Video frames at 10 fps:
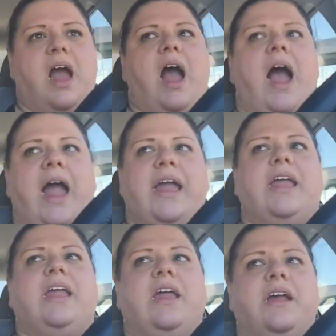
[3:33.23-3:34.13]

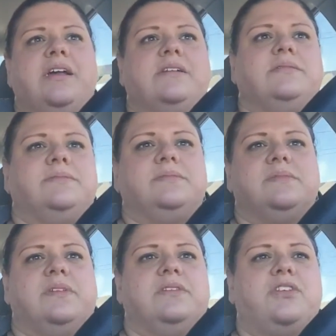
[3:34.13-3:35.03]
I
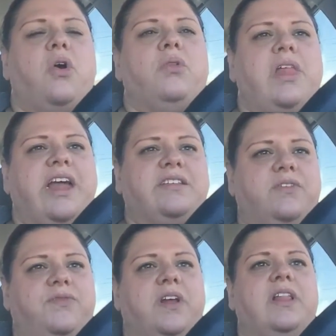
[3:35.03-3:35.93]
don't like
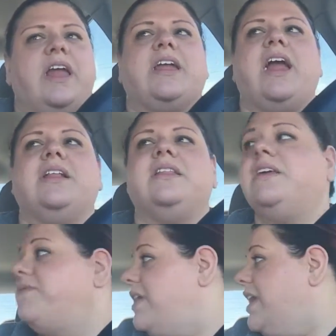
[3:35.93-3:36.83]
to feel like I
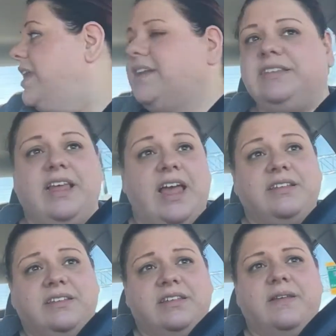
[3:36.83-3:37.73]
live in
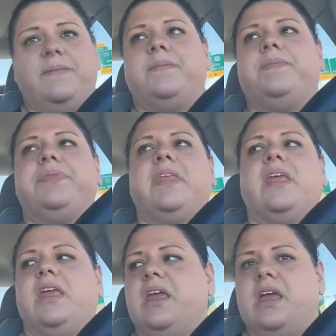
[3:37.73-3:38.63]
excess.
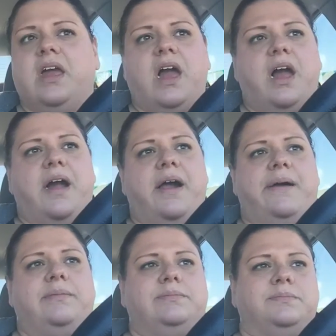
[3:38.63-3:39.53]

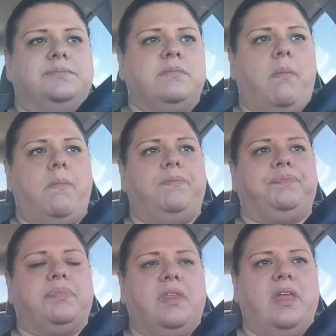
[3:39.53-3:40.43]
I
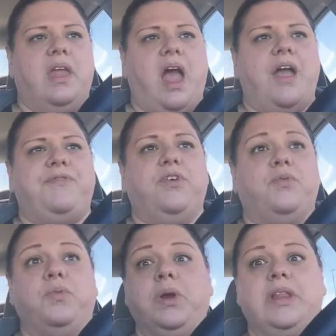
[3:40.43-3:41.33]

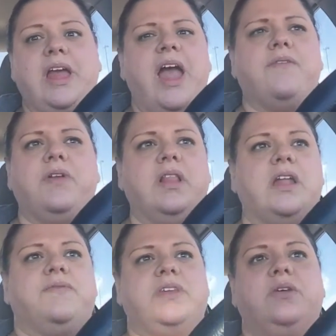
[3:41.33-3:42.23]
have a
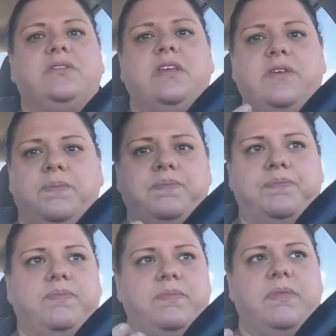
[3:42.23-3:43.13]
lot of guilty
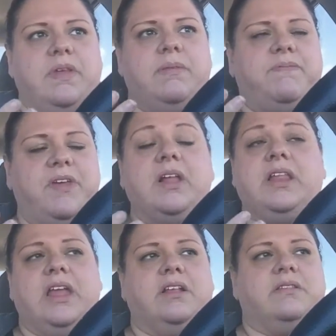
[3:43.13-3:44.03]

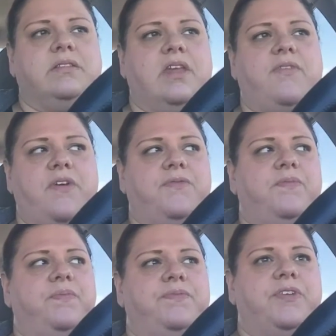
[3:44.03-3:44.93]
feelings if I
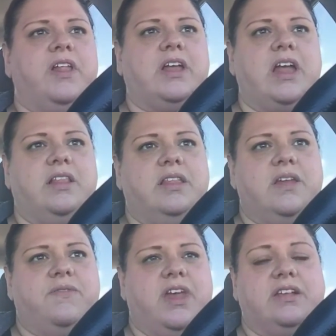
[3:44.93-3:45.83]
feel like I
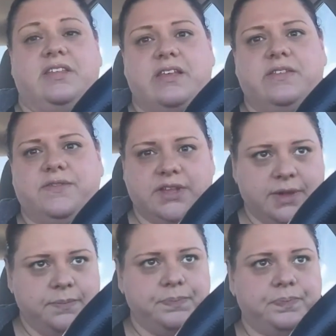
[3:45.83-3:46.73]
live excessively.